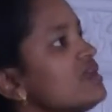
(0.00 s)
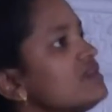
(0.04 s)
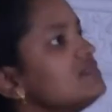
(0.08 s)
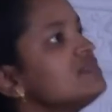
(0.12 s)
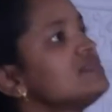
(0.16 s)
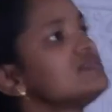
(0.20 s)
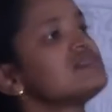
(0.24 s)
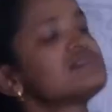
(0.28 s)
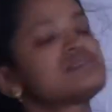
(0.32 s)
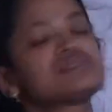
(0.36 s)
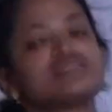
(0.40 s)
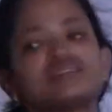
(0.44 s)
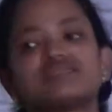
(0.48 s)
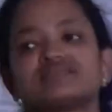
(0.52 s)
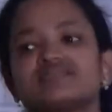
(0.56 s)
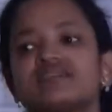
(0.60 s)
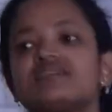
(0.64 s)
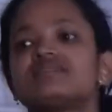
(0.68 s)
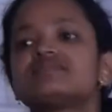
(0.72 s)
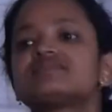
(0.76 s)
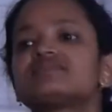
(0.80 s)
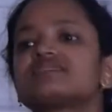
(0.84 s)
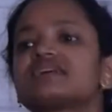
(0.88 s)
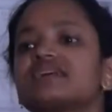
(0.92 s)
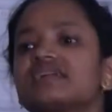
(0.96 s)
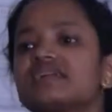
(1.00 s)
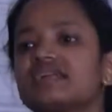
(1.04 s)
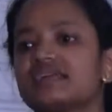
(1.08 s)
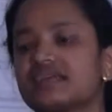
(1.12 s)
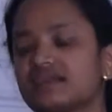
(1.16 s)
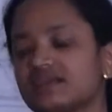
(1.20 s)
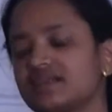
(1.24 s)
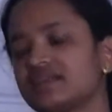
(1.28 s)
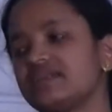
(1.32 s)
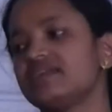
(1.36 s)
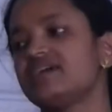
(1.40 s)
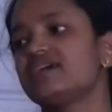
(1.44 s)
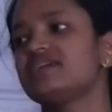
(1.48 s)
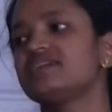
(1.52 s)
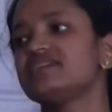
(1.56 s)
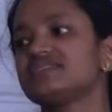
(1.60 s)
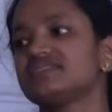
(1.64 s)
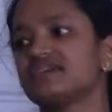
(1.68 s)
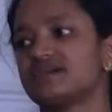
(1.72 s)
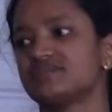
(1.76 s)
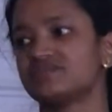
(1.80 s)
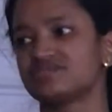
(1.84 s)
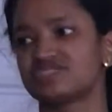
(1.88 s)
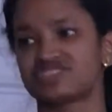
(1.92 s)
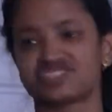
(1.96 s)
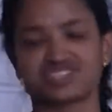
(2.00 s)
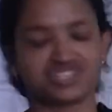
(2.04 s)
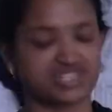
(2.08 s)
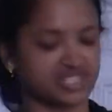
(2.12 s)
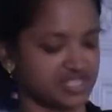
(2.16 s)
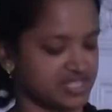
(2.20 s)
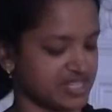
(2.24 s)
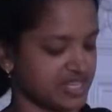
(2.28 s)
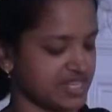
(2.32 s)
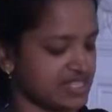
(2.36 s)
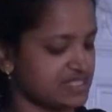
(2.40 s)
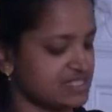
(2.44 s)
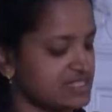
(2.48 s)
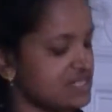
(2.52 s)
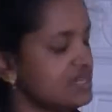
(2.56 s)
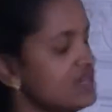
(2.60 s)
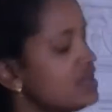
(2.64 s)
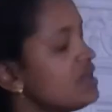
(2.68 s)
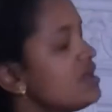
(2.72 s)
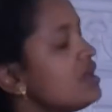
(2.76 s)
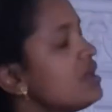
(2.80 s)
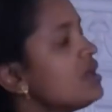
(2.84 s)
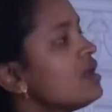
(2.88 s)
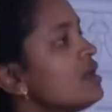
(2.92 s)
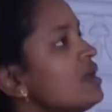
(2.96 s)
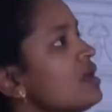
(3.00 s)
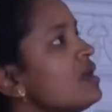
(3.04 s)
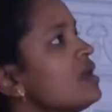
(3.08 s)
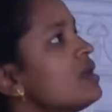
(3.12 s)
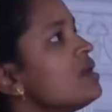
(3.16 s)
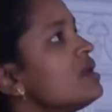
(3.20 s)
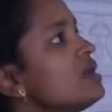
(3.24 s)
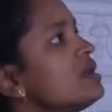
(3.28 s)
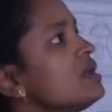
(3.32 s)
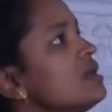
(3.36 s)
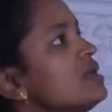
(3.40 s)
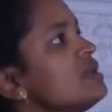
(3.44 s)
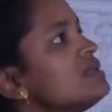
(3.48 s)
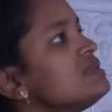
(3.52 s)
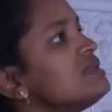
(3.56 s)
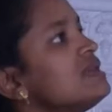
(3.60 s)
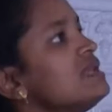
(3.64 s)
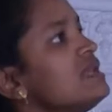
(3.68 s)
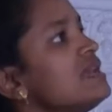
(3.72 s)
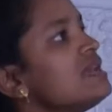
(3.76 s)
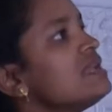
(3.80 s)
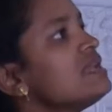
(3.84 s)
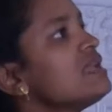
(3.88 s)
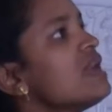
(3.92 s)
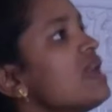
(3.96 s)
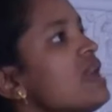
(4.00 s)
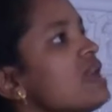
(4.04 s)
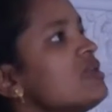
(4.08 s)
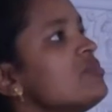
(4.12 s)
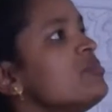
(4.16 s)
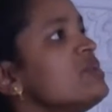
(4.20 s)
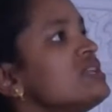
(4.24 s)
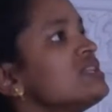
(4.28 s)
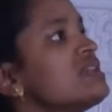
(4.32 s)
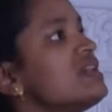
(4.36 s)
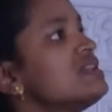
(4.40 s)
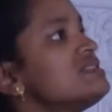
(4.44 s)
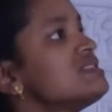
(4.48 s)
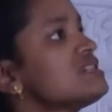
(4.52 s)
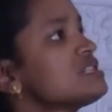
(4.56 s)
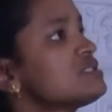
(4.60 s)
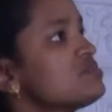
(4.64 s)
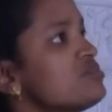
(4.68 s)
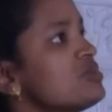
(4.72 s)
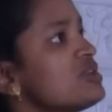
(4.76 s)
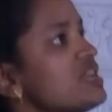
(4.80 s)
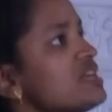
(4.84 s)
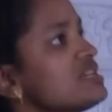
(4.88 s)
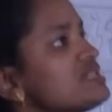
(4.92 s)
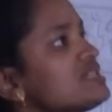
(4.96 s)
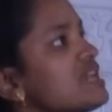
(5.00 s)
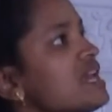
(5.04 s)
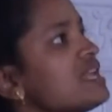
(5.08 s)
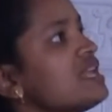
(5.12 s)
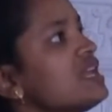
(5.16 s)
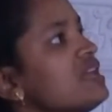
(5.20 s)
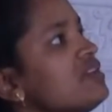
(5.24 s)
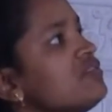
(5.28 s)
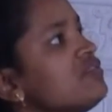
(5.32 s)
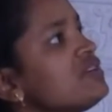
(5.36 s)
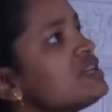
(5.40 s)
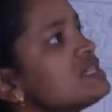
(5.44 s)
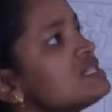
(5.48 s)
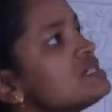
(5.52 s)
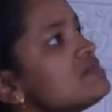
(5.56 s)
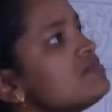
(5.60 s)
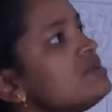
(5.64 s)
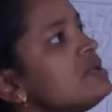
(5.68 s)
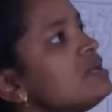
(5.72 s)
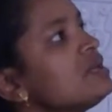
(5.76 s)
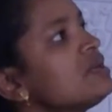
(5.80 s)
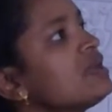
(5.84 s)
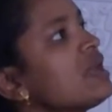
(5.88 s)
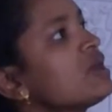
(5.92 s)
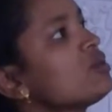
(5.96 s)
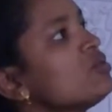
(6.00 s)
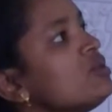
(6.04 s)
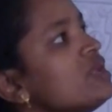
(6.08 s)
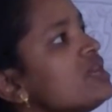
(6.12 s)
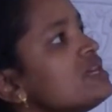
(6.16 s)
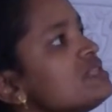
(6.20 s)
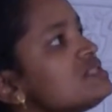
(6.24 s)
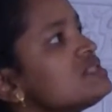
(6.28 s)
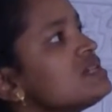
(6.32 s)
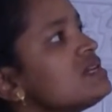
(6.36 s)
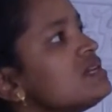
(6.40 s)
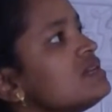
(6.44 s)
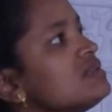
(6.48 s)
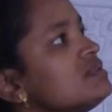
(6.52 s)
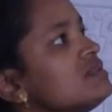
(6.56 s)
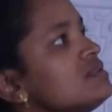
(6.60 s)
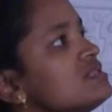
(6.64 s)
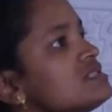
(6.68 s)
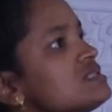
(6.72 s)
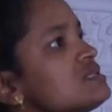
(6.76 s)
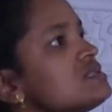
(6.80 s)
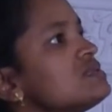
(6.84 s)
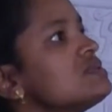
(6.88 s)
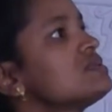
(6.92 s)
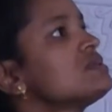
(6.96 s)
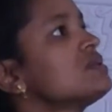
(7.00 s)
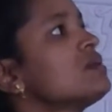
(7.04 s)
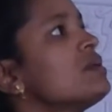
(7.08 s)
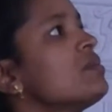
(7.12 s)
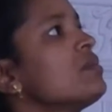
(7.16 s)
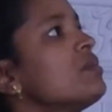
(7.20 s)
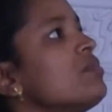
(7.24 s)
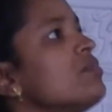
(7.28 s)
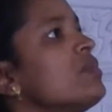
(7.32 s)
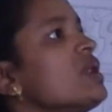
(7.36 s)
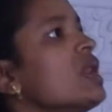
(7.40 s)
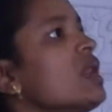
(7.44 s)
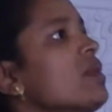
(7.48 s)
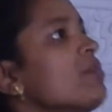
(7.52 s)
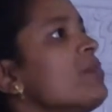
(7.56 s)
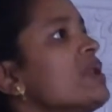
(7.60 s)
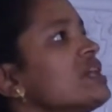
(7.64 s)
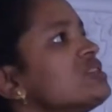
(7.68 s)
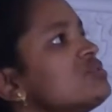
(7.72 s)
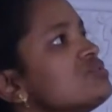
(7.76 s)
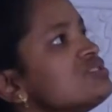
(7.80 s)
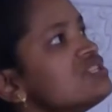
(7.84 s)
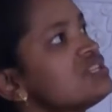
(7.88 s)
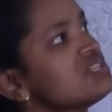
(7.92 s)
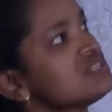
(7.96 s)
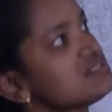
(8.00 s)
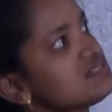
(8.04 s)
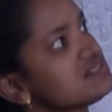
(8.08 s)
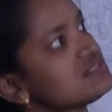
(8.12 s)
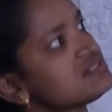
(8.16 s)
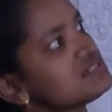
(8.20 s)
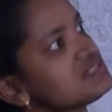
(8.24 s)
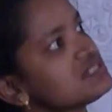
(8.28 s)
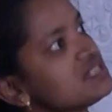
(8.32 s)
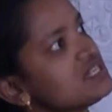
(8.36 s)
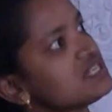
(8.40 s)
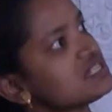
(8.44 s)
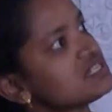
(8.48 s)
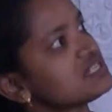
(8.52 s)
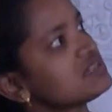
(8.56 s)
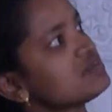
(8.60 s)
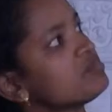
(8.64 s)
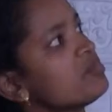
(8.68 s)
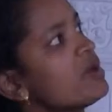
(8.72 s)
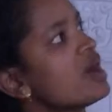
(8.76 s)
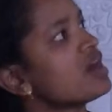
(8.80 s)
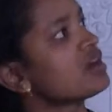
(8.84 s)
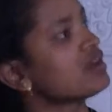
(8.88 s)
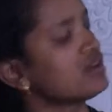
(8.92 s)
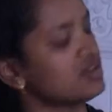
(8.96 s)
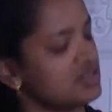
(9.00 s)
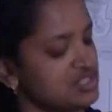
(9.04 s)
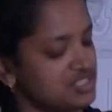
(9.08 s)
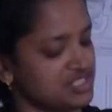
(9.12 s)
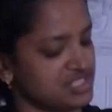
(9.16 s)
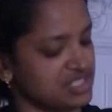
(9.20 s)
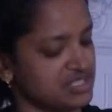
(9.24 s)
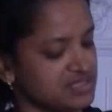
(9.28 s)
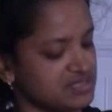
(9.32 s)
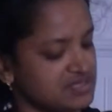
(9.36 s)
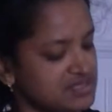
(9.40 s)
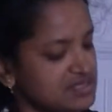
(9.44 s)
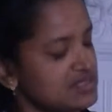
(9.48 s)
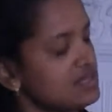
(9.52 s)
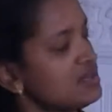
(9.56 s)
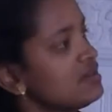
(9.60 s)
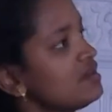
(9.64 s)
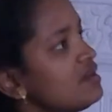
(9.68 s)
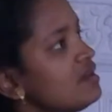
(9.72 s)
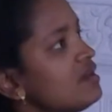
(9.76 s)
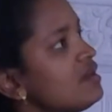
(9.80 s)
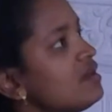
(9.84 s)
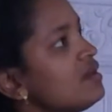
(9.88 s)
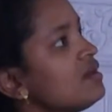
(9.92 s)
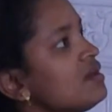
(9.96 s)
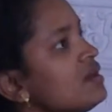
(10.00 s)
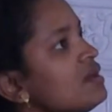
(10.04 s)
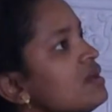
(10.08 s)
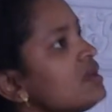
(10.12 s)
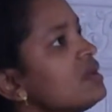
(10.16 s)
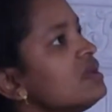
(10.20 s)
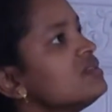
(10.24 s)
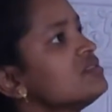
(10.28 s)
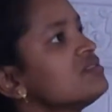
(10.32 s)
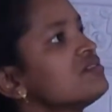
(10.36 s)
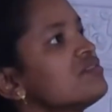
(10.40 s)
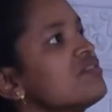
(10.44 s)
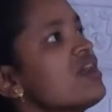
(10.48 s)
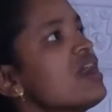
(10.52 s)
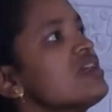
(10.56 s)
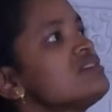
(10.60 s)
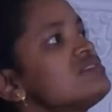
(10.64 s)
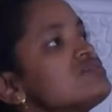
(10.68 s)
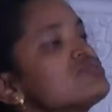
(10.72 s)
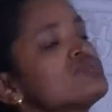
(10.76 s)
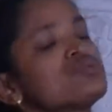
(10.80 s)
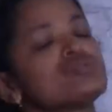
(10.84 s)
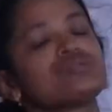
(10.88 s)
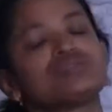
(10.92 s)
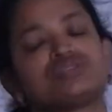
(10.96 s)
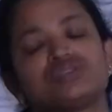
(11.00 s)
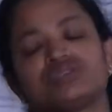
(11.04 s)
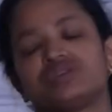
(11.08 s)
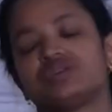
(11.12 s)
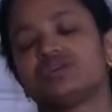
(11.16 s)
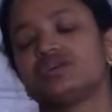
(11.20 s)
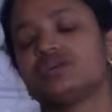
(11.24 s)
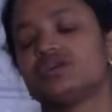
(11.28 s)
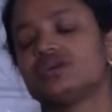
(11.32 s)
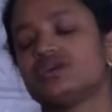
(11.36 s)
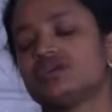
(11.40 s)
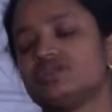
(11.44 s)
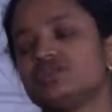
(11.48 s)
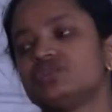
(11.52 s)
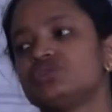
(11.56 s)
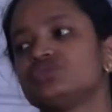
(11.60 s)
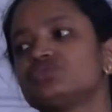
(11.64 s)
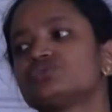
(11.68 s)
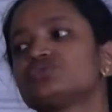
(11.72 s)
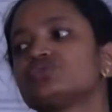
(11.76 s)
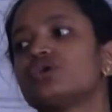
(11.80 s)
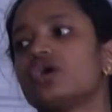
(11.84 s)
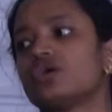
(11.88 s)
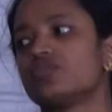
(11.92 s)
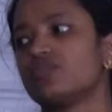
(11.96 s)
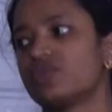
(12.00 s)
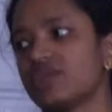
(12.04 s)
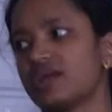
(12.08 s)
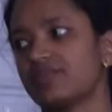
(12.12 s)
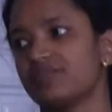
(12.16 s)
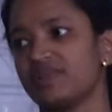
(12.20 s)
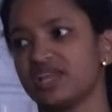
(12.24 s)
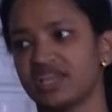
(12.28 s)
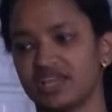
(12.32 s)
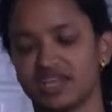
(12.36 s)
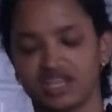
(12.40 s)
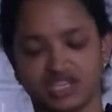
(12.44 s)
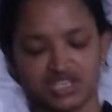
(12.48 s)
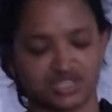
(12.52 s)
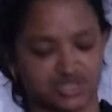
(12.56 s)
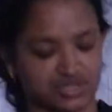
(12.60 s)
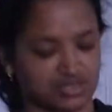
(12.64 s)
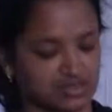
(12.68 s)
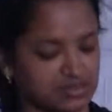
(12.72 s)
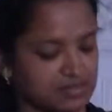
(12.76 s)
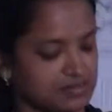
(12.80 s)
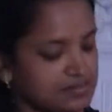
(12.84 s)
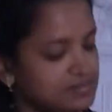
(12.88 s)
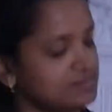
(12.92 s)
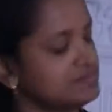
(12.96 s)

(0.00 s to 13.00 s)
These results clearly demonstrate that ethylene and methyl jasmonate can effectively regulate these pathogenesis-related marker genes in the rice root due to hormone application.